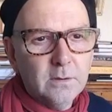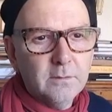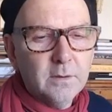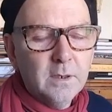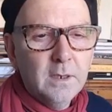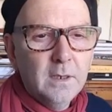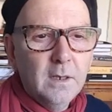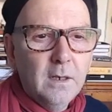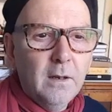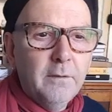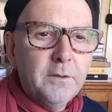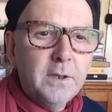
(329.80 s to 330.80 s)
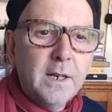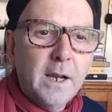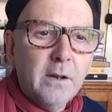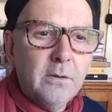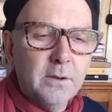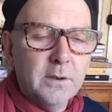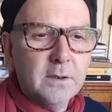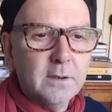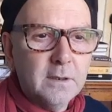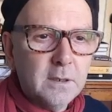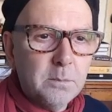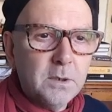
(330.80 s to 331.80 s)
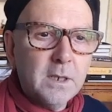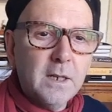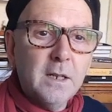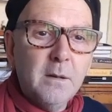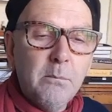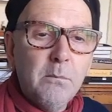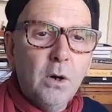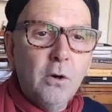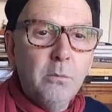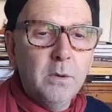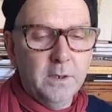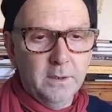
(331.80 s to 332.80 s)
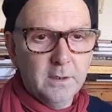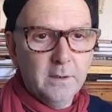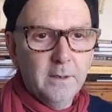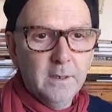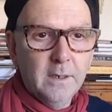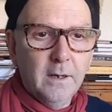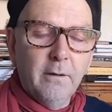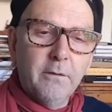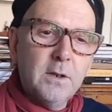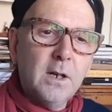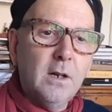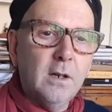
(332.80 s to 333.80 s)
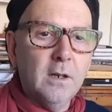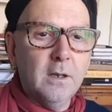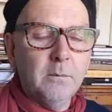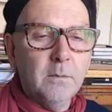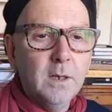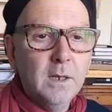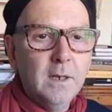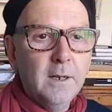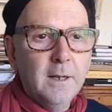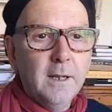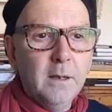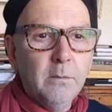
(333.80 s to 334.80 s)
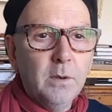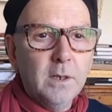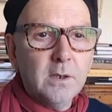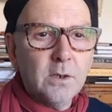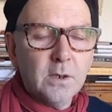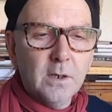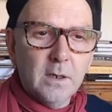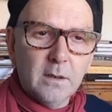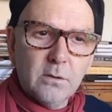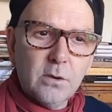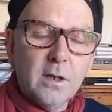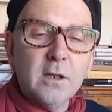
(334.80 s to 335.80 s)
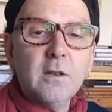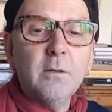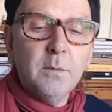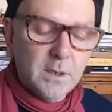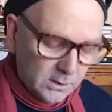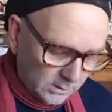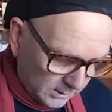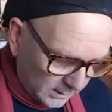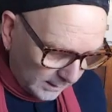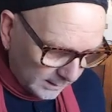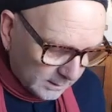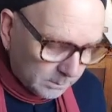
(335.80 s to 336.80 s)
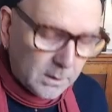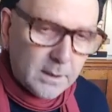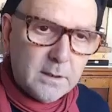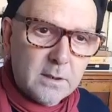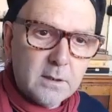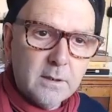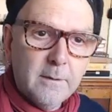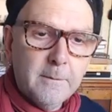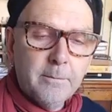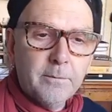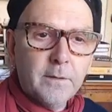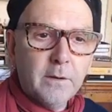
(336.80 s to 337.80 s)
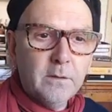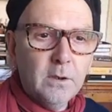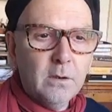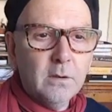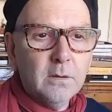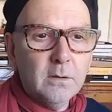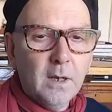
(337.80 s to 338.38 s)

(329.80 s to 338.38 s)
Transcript: of the Hours, and there's a particular moment of time in which transformation takes place. Not